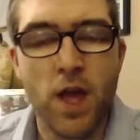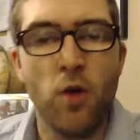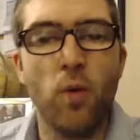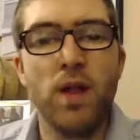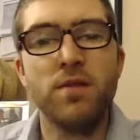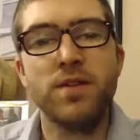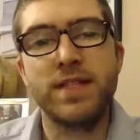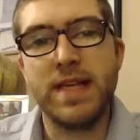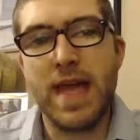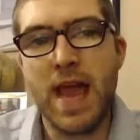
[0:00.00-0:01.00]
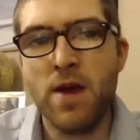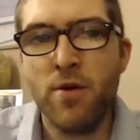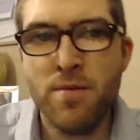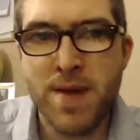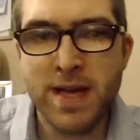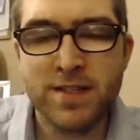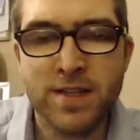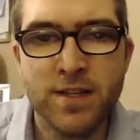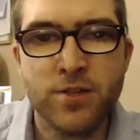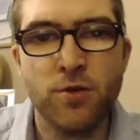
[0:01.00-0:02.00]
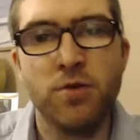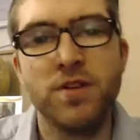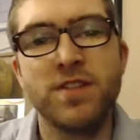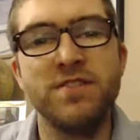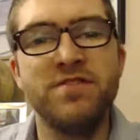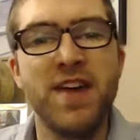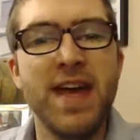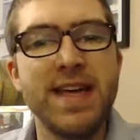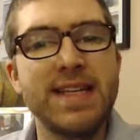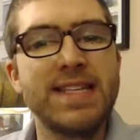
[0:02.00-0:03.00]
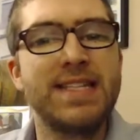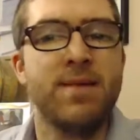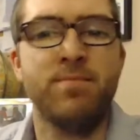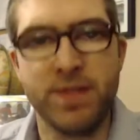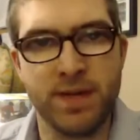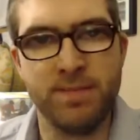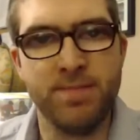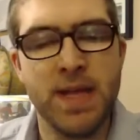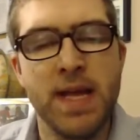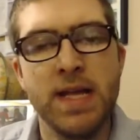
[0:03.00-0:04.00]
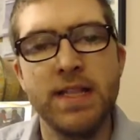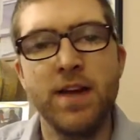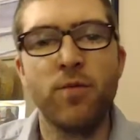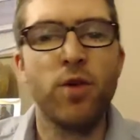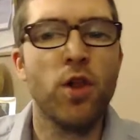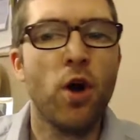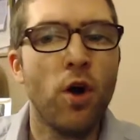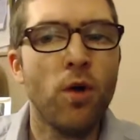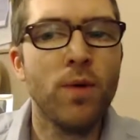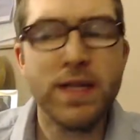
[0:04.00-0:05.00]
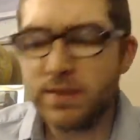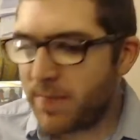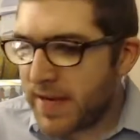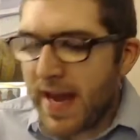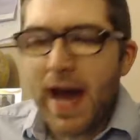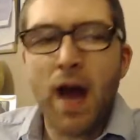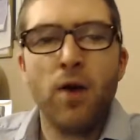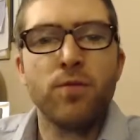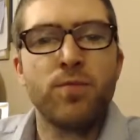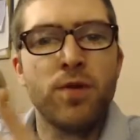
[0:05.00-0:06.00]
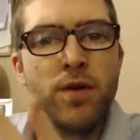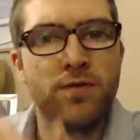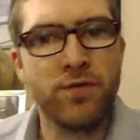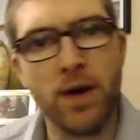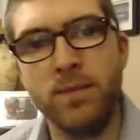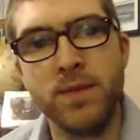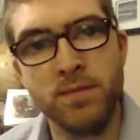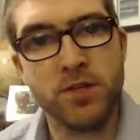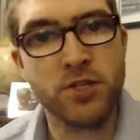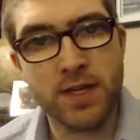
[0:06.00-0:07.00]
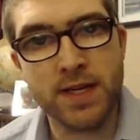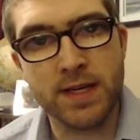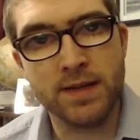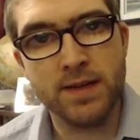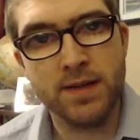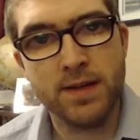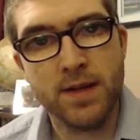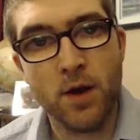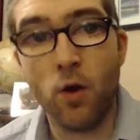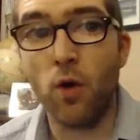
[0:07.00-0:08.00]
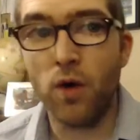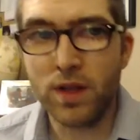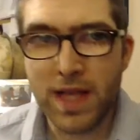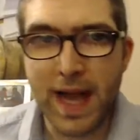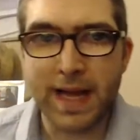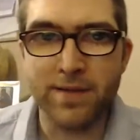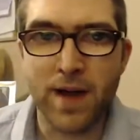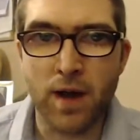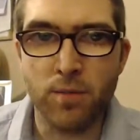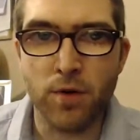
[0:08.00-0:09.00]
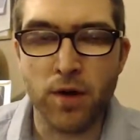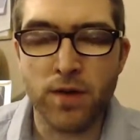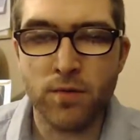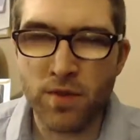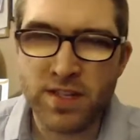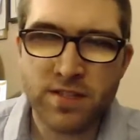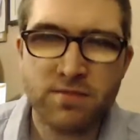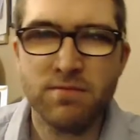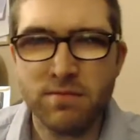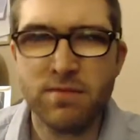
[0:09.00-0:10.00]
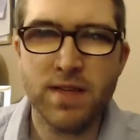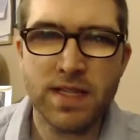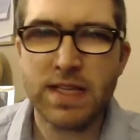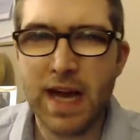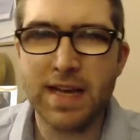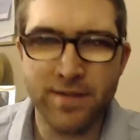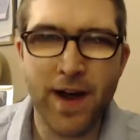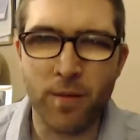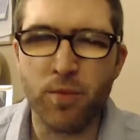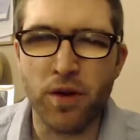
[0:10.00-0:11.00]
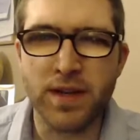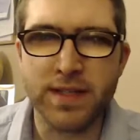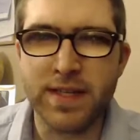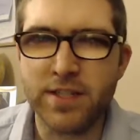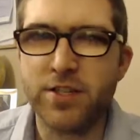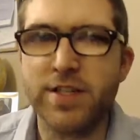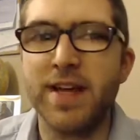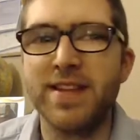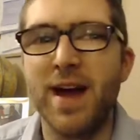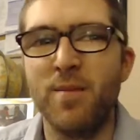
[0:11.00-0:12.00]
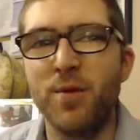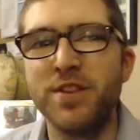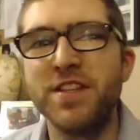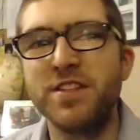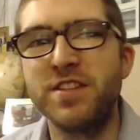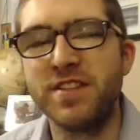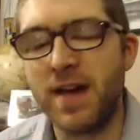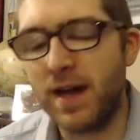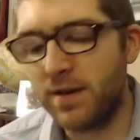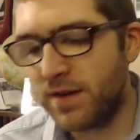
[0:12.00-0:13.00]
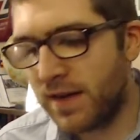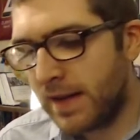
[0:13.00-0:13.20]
Whether it's an error message or it's a vague symptom, there will always be output from the machine, or a lack of output, which is kind of output, isn't it? It's just not the output that's desired